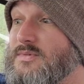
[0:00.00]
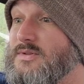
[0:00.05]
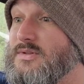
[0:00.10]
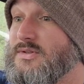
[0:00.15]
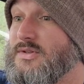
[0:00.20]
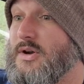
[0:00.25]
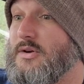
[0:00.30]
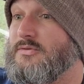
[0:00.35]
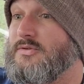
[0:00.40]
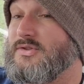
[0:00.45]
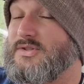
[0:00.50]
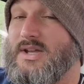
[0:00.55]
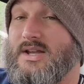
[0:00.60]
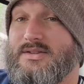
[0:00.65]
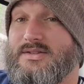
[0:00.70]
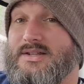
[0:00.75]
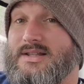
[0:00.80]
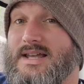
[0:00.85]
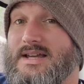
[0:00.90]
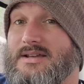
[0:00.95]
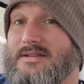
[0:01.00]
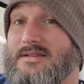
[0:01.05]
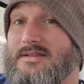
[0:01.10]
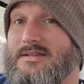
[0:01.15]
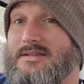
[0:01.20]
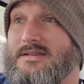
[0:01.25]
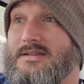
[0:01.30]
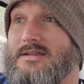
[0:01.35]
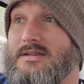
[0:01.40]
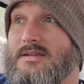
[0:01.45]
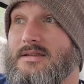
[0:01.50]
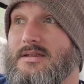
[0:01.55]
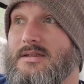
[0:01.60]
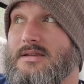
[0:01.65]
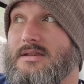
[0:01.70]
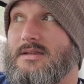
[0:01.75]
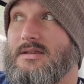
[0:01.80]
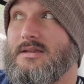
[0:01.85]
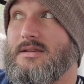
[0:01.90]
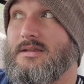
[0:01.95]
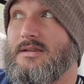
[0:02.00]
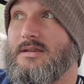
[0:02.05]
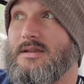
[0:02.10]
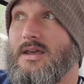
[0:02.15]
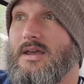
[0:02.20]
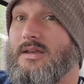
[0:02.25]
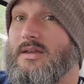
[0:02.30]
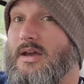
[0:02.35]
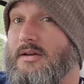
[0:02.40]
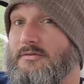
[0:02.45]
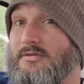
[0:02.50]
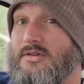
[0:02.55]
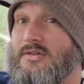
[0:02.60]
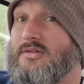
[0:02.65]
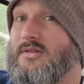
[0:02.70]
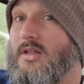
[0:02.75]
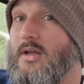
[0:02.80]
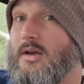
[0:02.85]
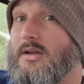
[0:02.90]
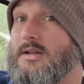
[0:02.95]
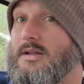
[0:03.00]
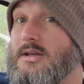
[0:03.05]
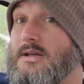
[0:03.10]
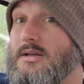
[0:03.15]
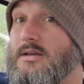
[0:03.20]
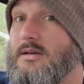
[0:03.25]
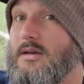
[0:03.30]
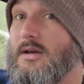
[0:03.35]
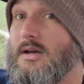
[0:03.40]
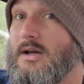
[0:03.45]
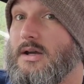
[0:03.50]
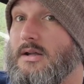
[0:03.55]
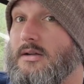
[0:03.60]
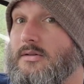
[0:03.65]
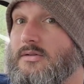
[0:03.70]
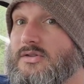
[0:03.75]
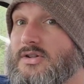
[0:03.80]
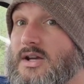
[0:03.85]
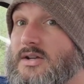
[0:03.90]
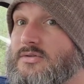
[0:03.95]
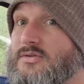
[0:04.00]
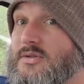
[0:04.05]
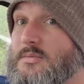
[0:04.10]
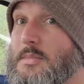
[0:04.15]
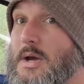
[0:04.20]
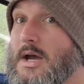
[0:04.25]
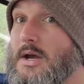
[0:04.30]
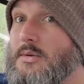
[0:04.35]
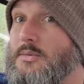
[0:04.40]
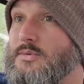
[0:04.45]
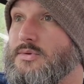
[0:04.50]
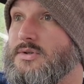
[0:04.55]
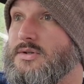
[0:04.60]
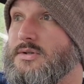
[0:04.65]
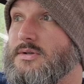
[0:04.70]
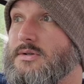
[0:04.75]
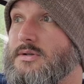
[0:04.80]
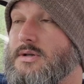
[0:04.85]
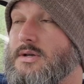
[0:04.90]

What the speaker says: So I've just had to lengthen it ever so slightly and change the mounts.